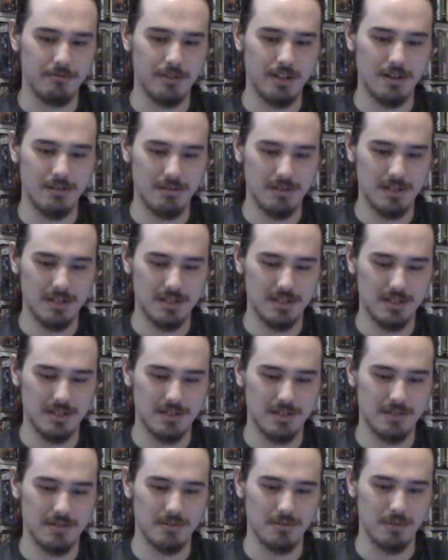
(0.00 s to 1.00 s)

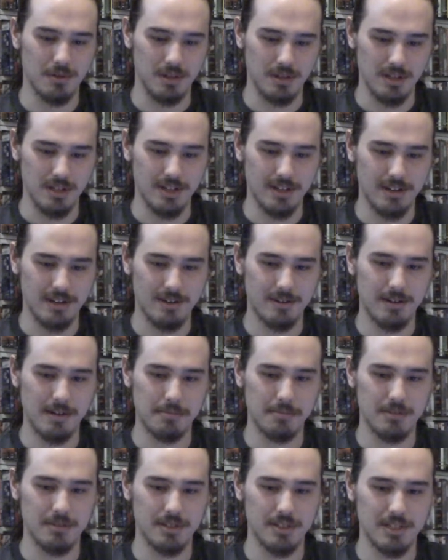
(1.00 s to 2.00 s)
favorite one-liner, I
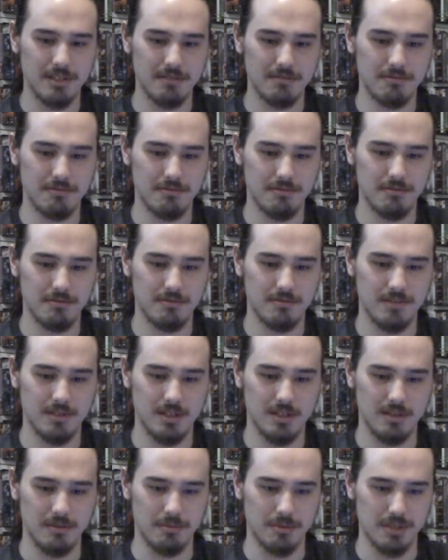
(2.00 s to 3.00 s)
believe,
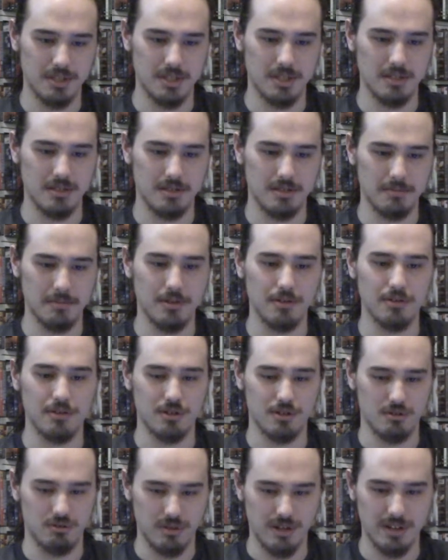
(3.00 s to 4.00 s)
that was in both
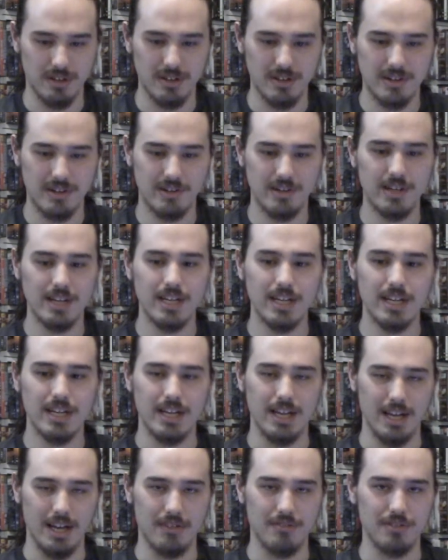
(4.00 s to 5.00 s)
the trailer
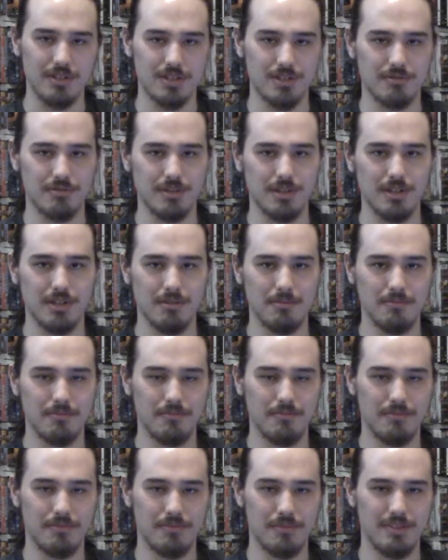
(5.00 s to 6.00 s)
and this film,
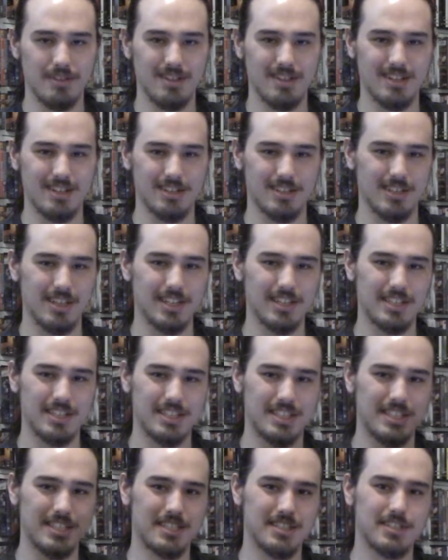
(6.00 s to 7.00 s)
this
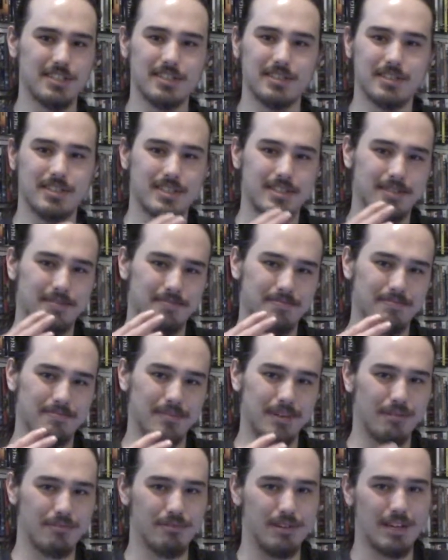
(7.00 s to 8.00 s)
is just
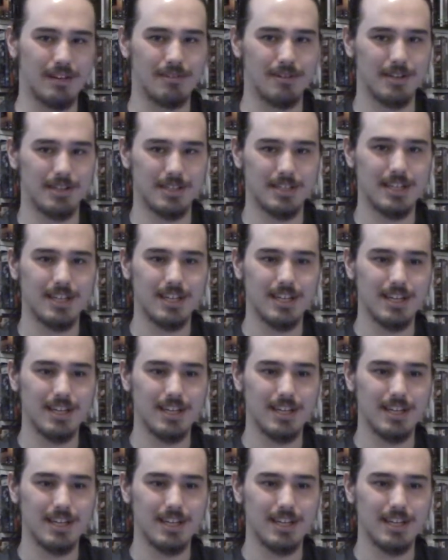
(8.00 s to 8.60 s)
my favorite.